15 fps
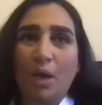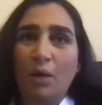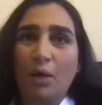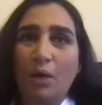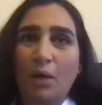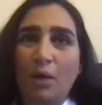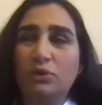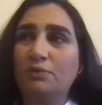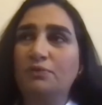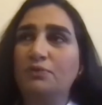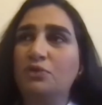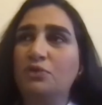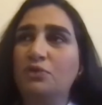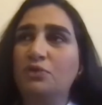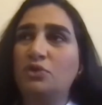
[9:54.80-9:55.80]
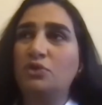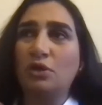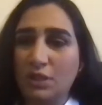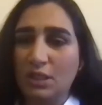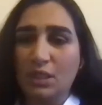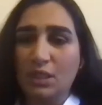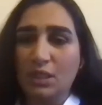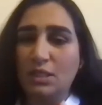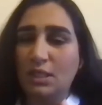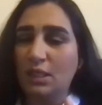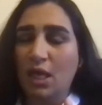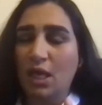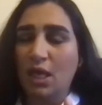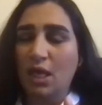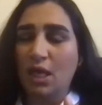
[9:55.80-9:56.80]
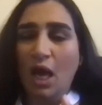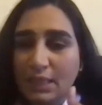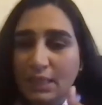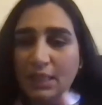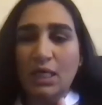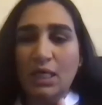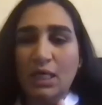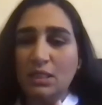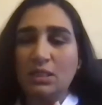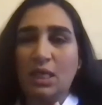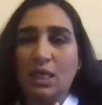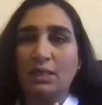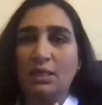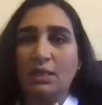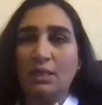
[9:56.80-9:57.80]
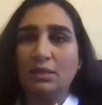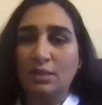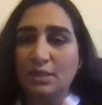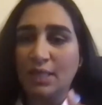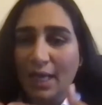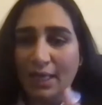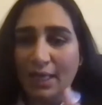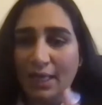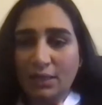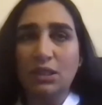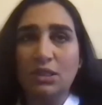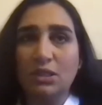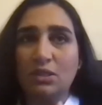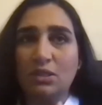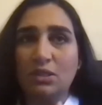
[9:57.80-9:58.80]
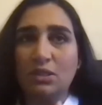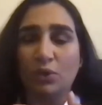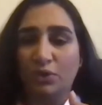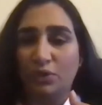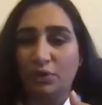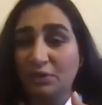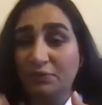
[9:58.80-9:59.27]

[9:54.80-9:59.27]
the amount of services and ideas and sectors